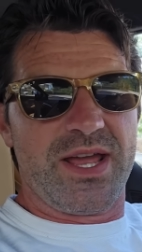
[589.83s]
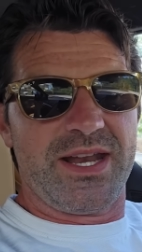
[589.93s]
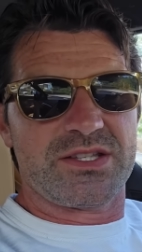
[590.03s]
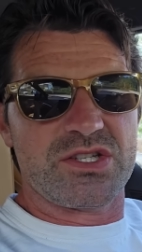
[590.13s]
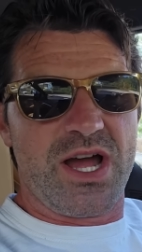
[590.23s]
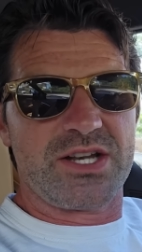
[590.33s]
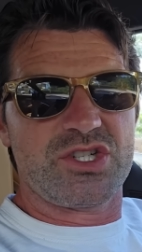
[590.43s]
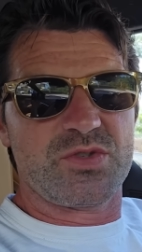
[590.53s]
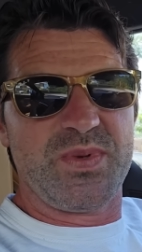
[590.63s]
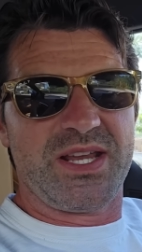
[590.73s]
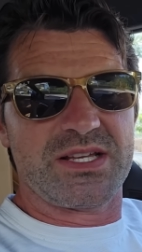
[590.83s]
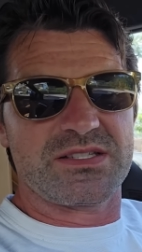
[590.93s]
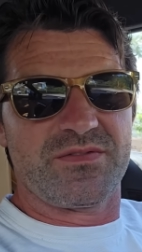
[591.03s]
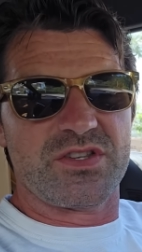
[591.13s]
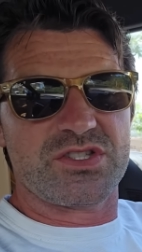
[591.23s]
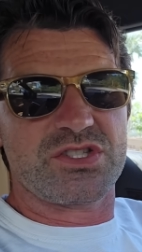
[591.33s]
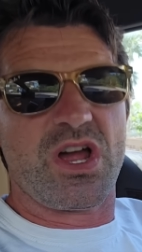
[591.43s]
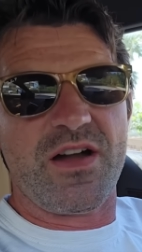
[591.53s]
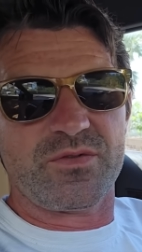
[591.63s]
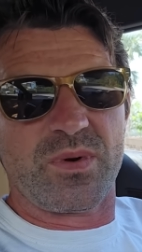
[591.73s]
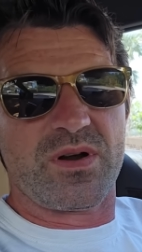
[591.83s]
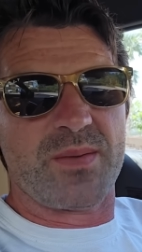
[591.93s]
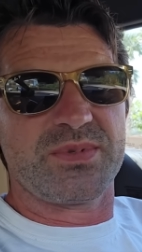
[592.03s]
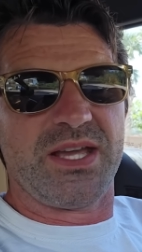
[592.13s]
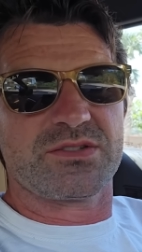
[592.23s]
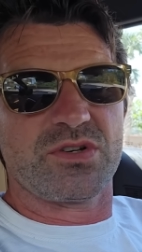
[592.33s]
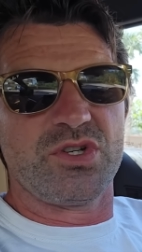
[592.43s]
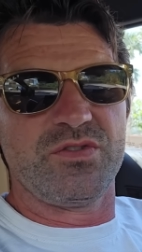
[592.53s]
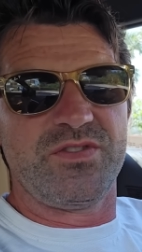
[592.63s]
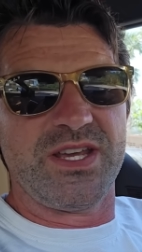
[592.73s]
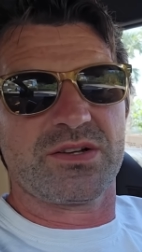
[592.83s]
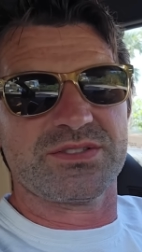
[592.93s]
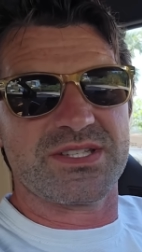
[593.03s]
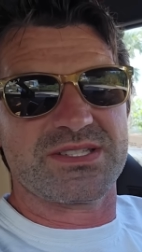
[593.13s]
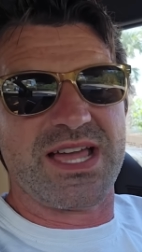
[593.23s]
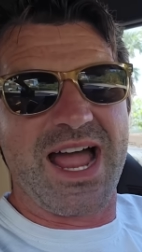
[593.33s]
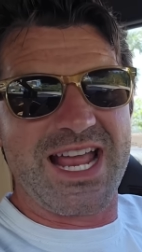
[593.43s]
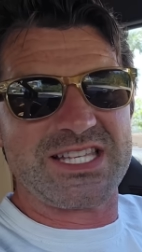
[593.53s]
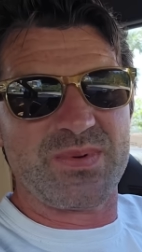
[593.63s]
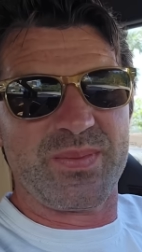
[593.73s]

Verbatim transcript: and it's not just because of the software updates or new vehicle designs, but